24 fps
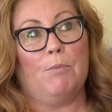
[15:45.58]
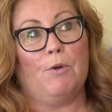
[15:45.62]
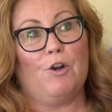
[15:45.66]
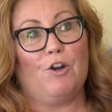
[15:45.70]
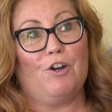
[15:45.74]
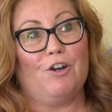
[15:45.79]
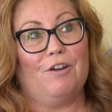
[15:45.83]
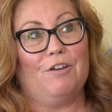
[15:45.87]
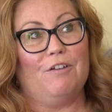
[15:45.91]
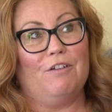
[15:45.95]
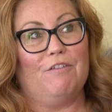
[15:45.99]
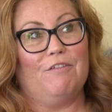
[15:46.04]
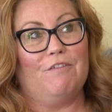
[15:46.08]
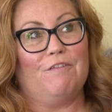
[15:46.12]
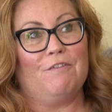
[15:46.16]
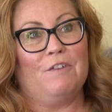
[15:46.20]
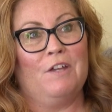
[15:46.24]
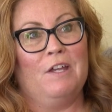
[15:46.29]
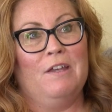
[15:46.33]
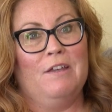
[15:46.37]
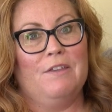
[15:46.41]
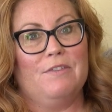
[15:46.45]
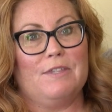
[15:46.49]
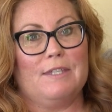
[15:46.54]
part of
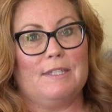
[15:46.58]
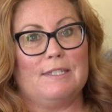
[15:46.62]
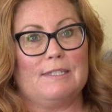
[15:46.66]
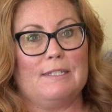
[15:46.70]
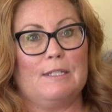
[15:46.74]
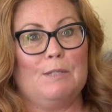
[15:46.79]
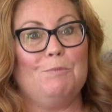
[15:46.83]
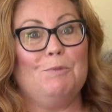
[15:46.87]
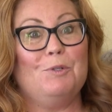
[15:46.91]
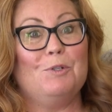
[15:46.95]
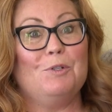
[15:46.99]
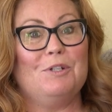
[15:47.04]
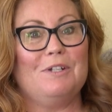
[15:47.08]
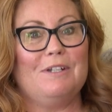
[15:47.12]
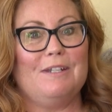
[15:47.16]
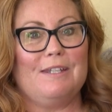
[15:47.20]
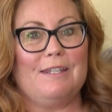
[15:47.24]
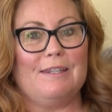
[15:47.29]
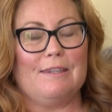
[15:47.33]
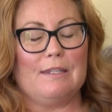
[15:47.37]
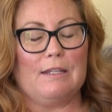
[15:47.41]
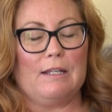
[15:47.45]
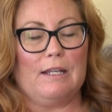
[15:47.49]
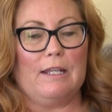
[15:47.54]
this
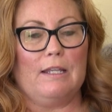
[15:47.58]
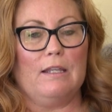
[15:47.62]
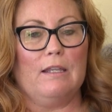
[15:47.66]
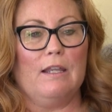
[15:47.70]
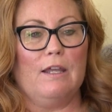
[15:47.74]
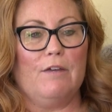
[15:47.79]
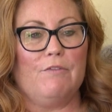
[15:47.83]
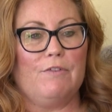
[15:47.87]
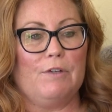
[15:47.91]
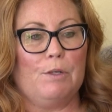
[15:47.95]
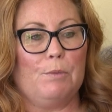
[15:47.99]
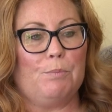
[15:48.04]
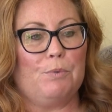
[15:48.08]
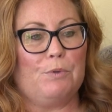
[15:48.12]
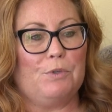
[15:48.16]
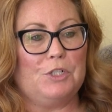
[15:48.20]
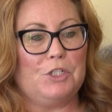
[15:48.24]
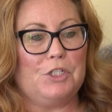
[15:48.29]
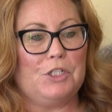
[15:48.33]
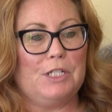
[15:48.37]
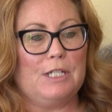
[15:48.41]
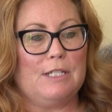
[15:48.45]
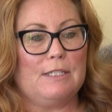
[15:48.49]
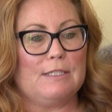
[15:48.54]
community that I love and
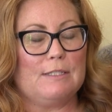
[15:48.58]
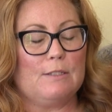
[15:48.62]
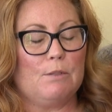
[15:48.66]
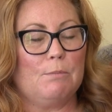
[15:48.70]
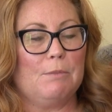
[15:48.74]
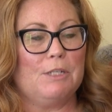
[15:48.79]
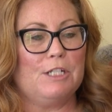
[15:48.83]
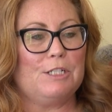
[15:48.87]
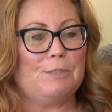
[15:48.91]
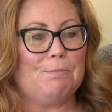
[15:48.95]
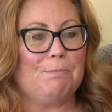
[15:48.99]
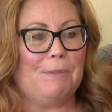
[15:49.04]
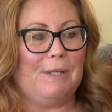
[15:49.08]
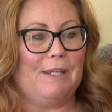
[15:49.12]
appreciate so much.